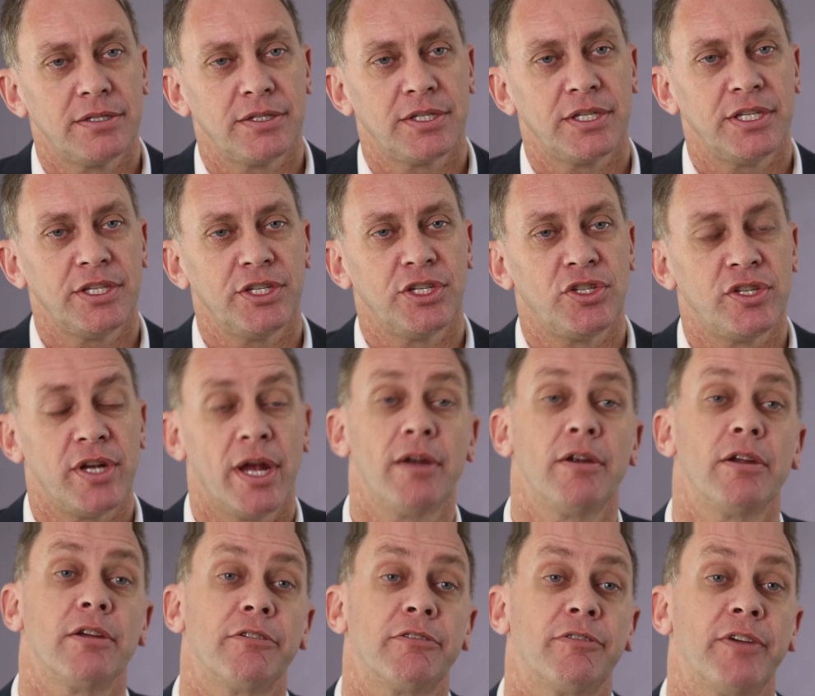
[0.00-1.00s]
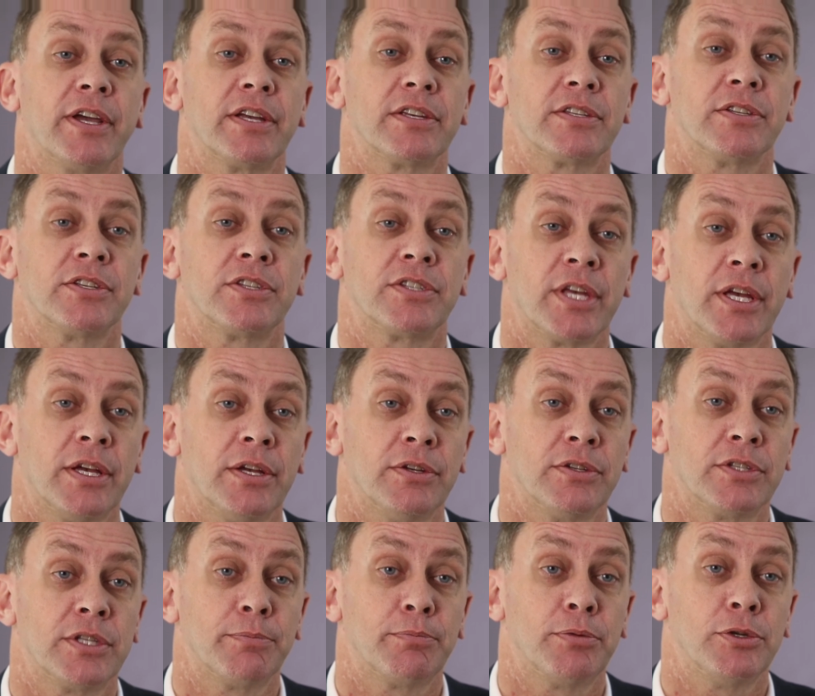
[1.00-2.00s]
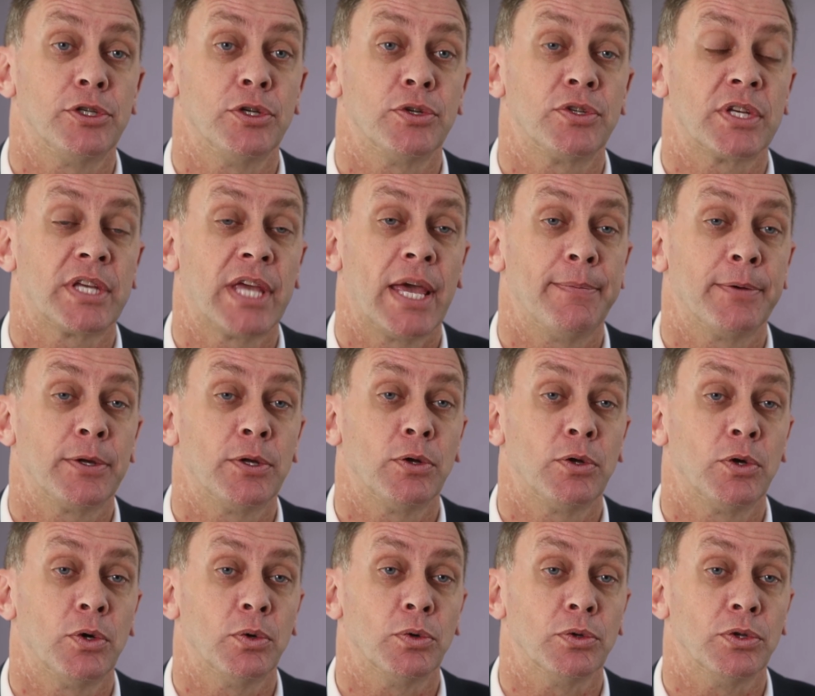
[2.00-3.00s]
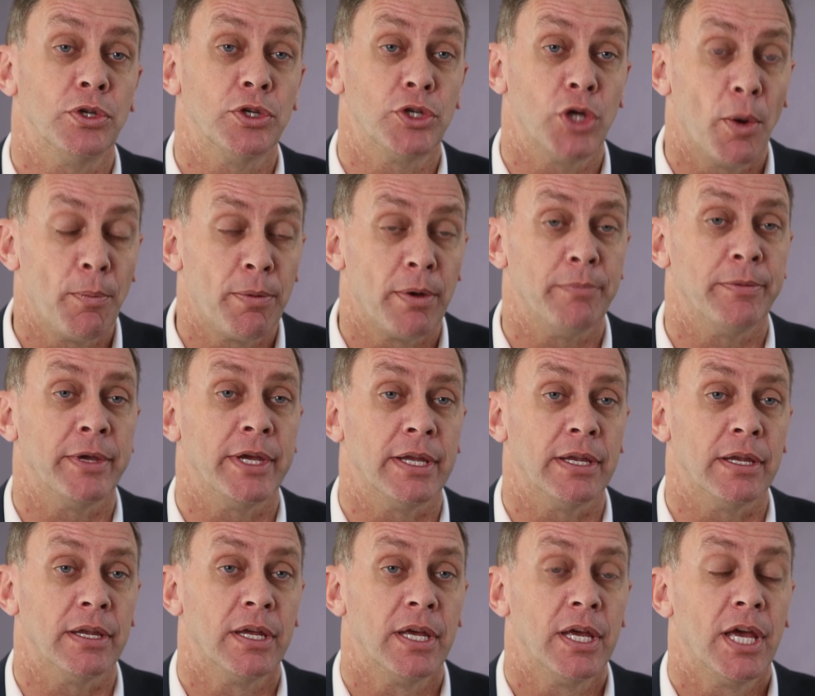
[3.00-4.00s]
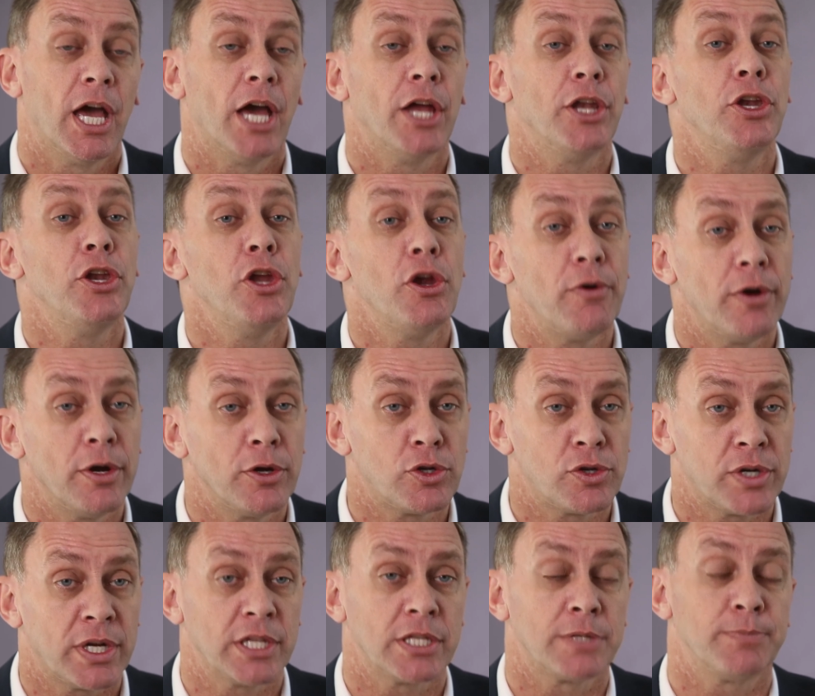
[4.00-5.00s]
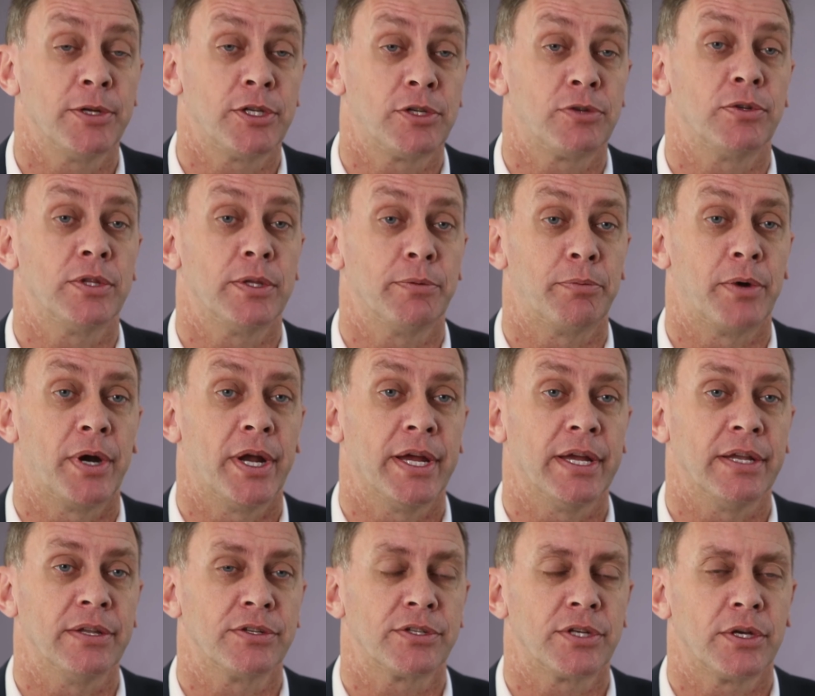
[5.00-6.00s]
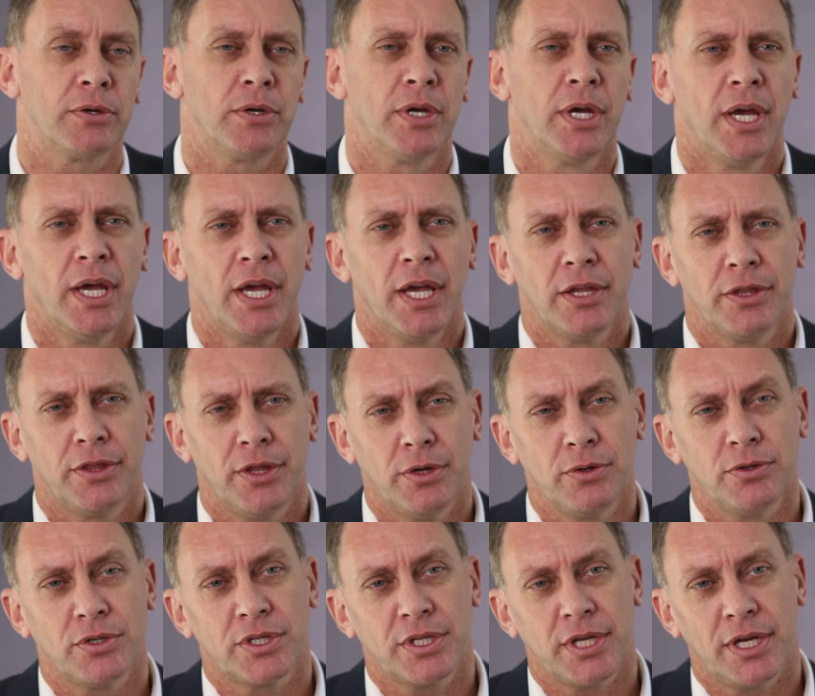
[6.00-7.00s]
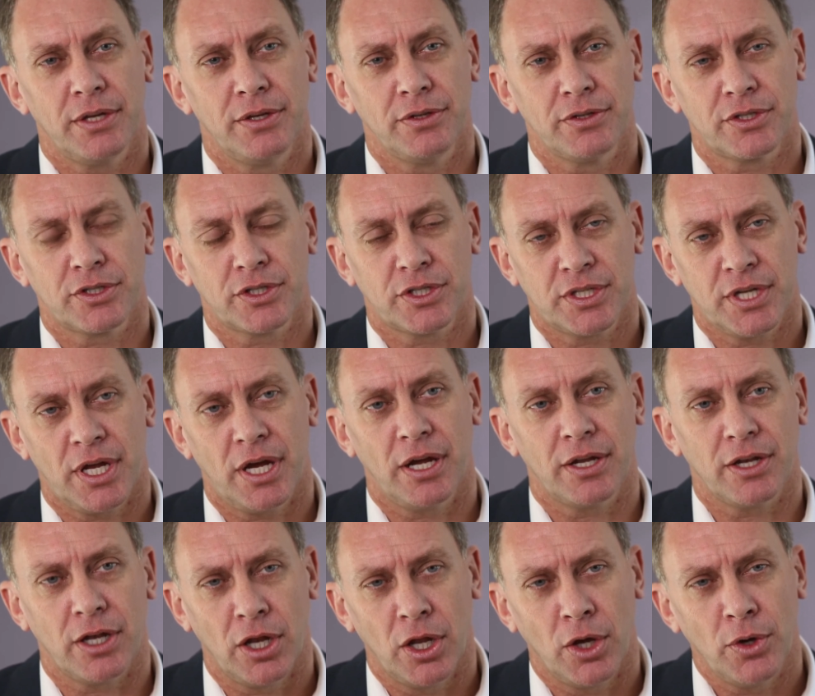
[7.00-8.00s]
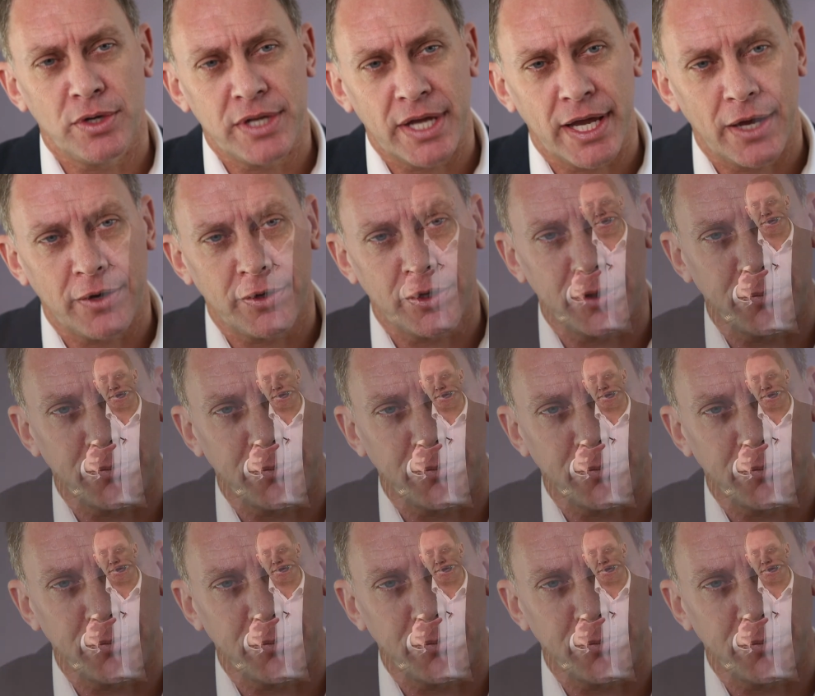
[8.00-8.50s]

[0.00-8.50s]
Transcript: disease generally affects the cells that produce a chemical called dopamine, a neurotransmitter in the brain. So those cells start low down